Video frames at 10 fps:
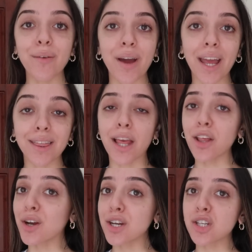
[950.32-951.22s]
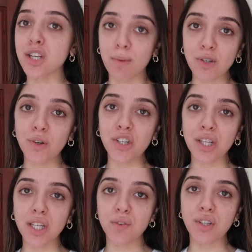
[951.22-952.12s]
Anyway, thank you guys so much for
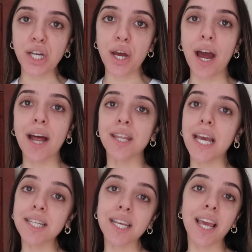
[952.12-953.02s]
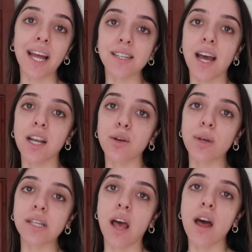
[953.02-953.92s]
watching this video, and thanks again to Ana
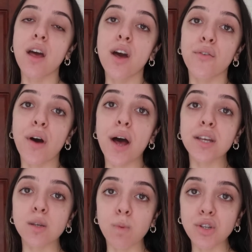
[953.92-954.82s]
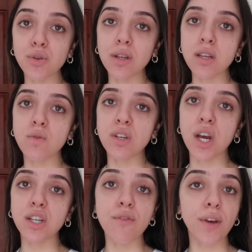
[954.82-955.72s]
Luisa for sponsoring this
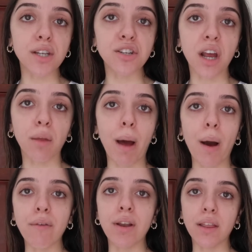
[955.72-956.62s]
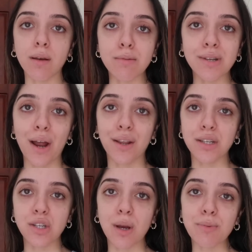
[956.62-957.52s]
video. Don't forget to check them out. I have a link them down in
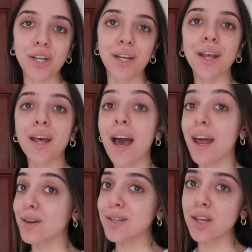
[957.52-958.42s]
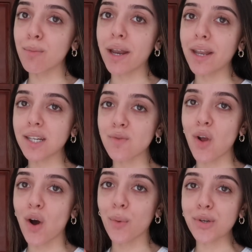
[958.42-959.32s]
the description, and I'll see you in my next
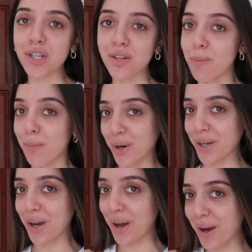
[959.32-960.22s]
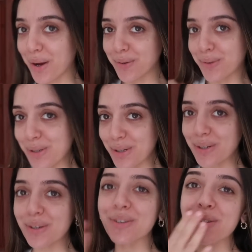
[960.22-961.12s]
vlog, which is Monaco.
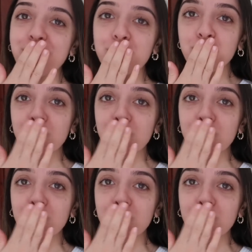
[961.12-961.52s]
Woo!